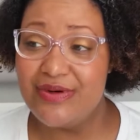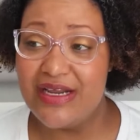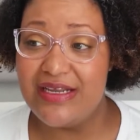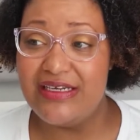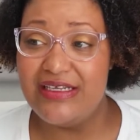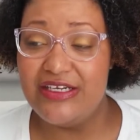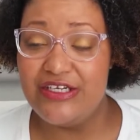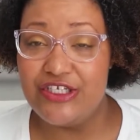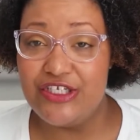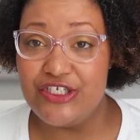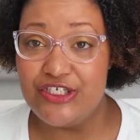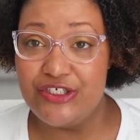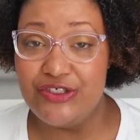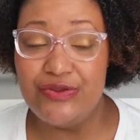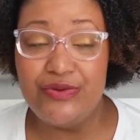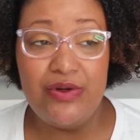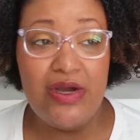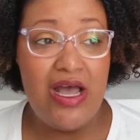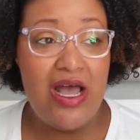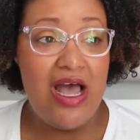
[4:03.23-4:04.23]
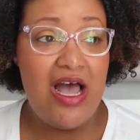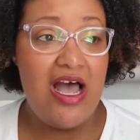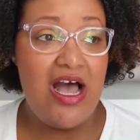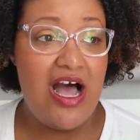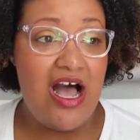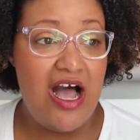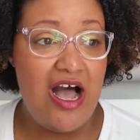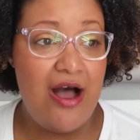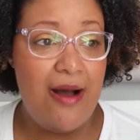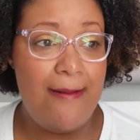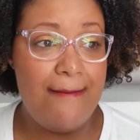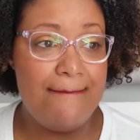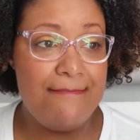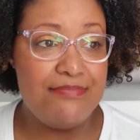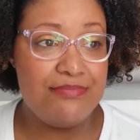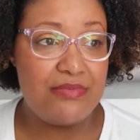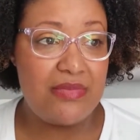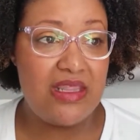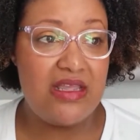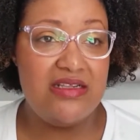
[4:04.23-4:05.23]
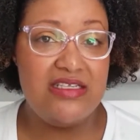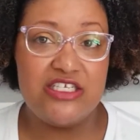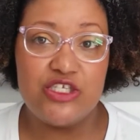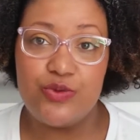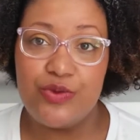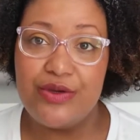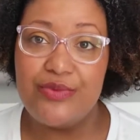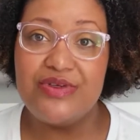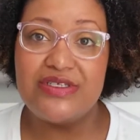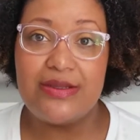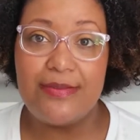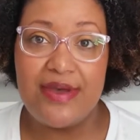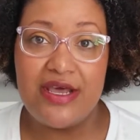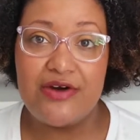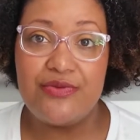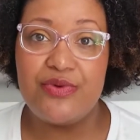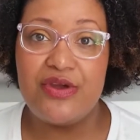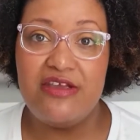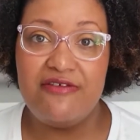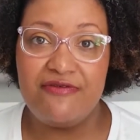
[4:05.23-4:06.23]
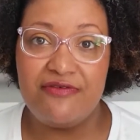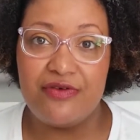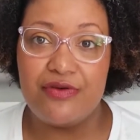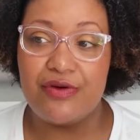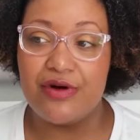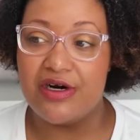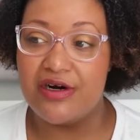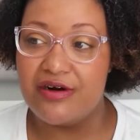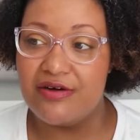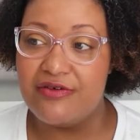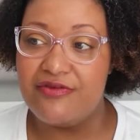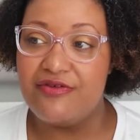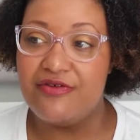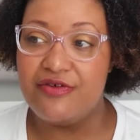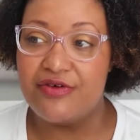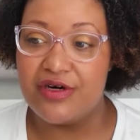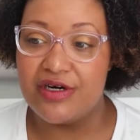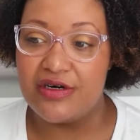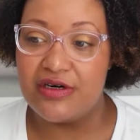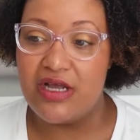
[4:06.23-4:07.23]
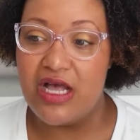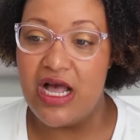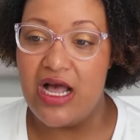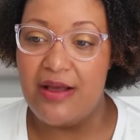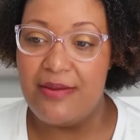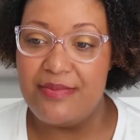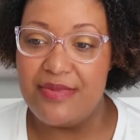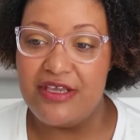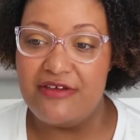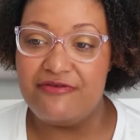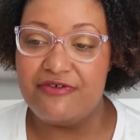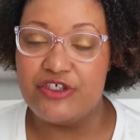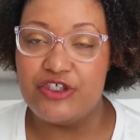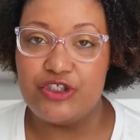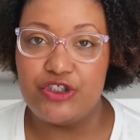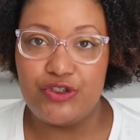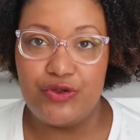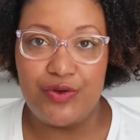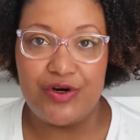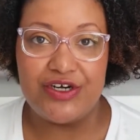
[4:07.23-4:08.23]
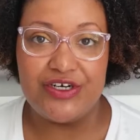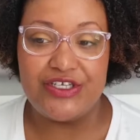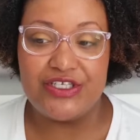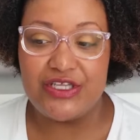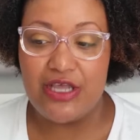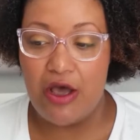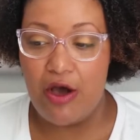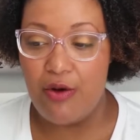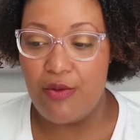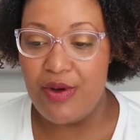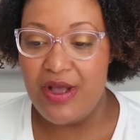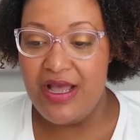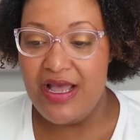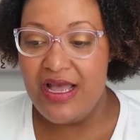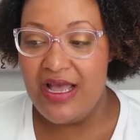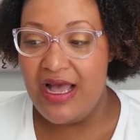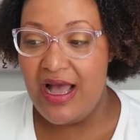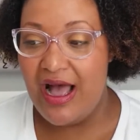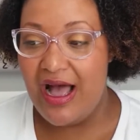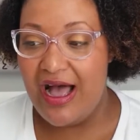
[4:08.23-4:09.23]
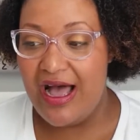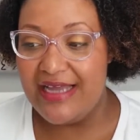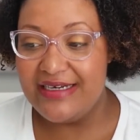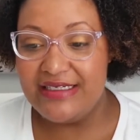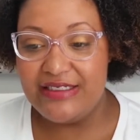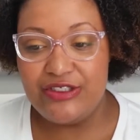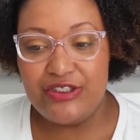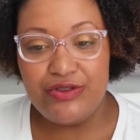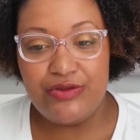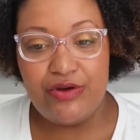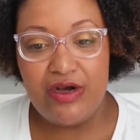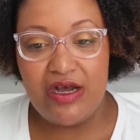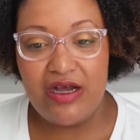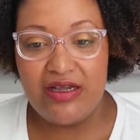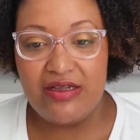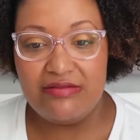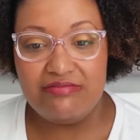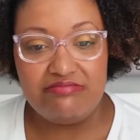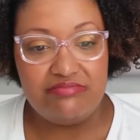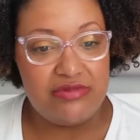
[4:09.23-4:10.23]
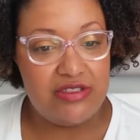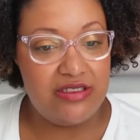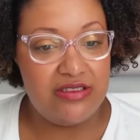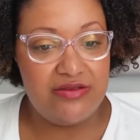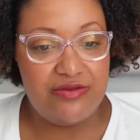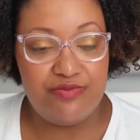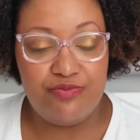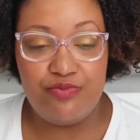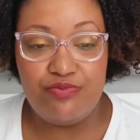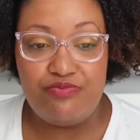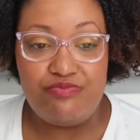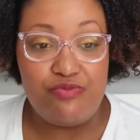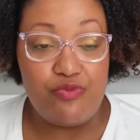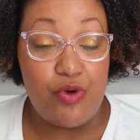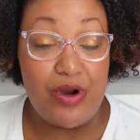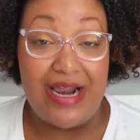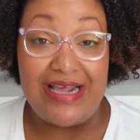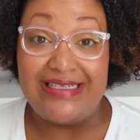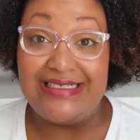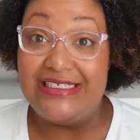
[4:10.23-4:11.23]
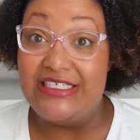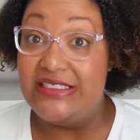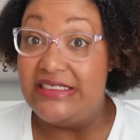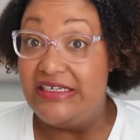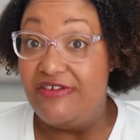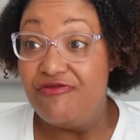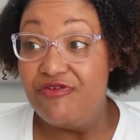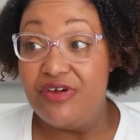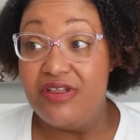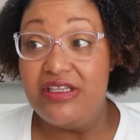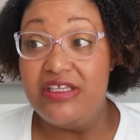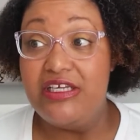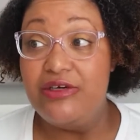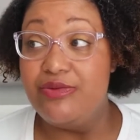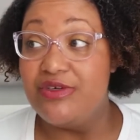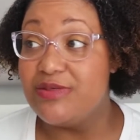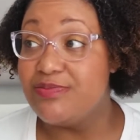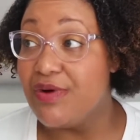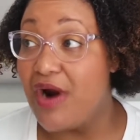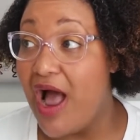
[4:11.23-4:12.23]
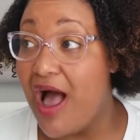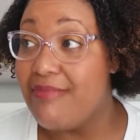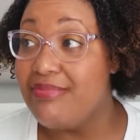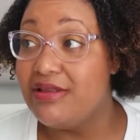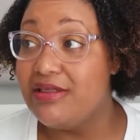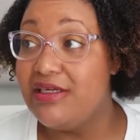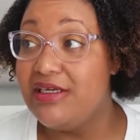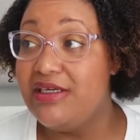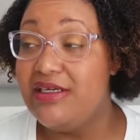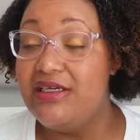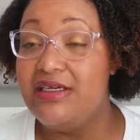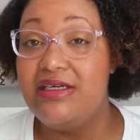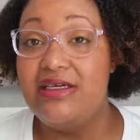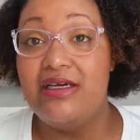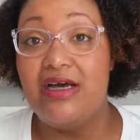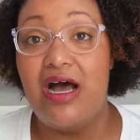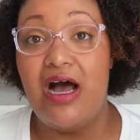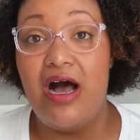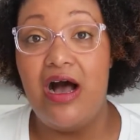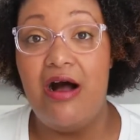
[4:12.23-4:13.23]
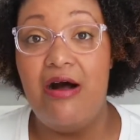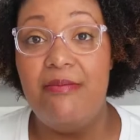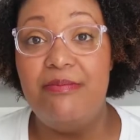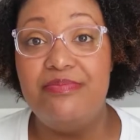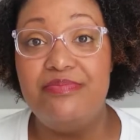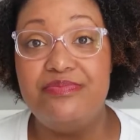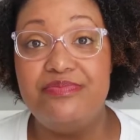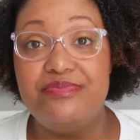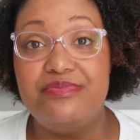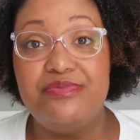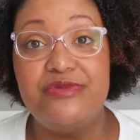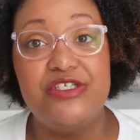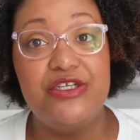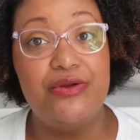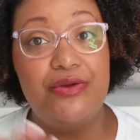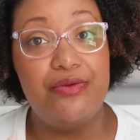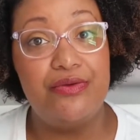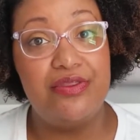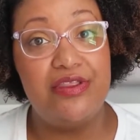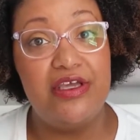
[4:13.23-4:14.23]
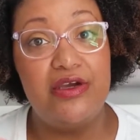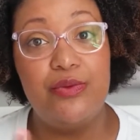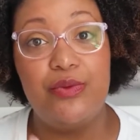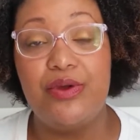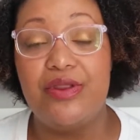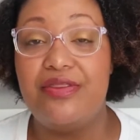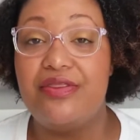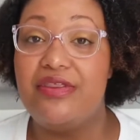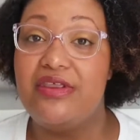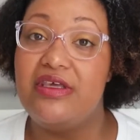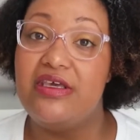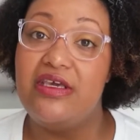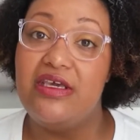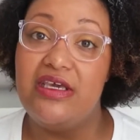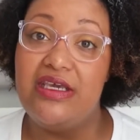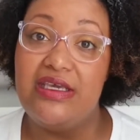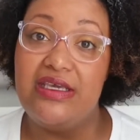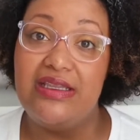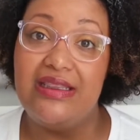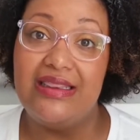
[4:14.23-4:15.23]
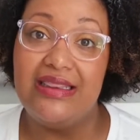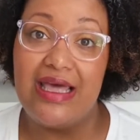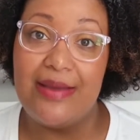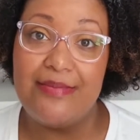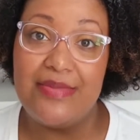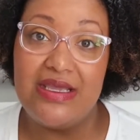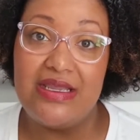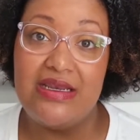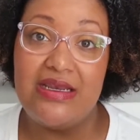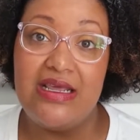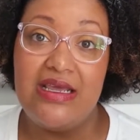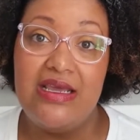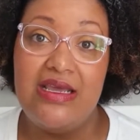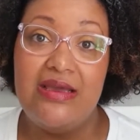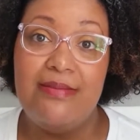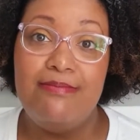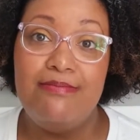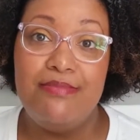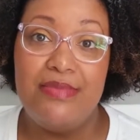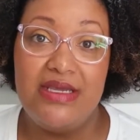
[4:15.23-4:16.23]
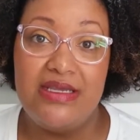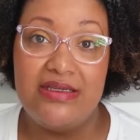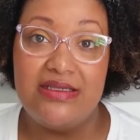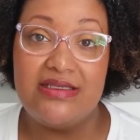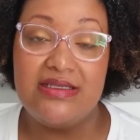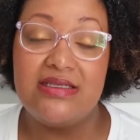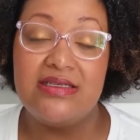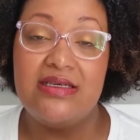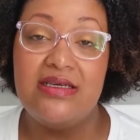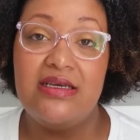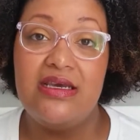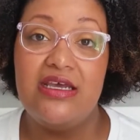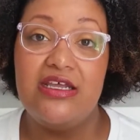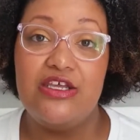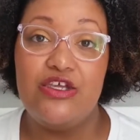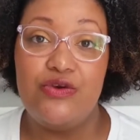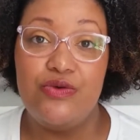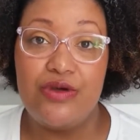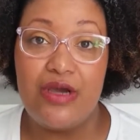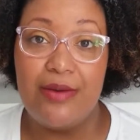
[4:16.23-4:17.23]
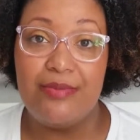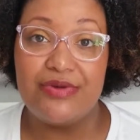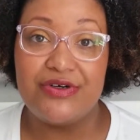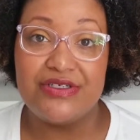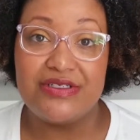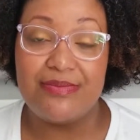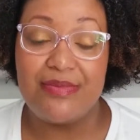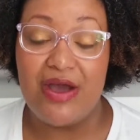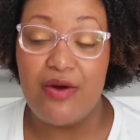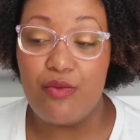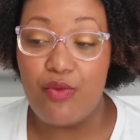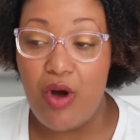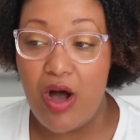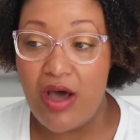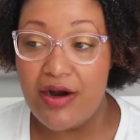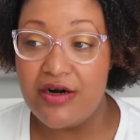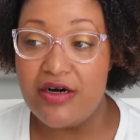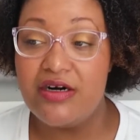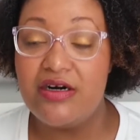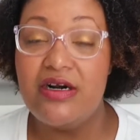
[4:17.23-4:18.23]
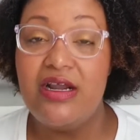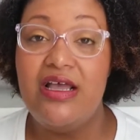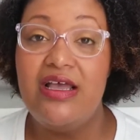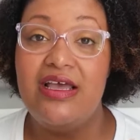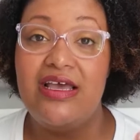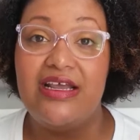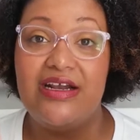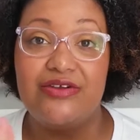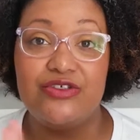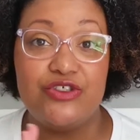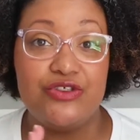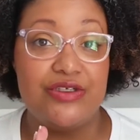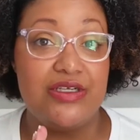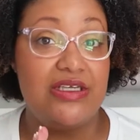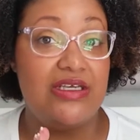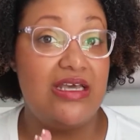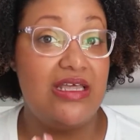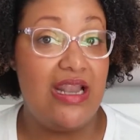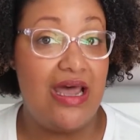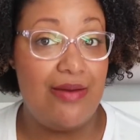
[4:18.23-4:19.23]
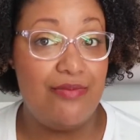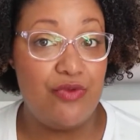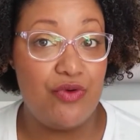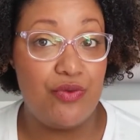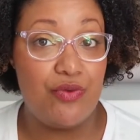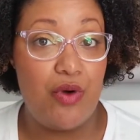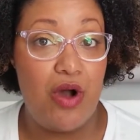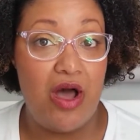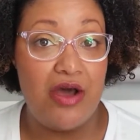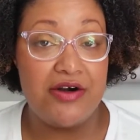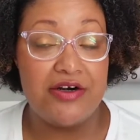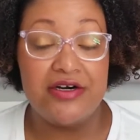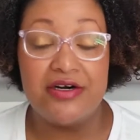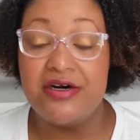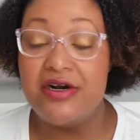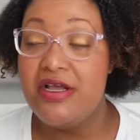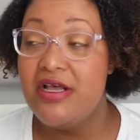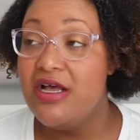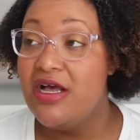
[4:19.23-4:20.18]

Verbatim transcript: I need to do. This week was a better week for me for sure. So I didn't do what I did differently was probably the new thing with the lemon, mint, and cucumbers in my water, and I was drinking a lot more water.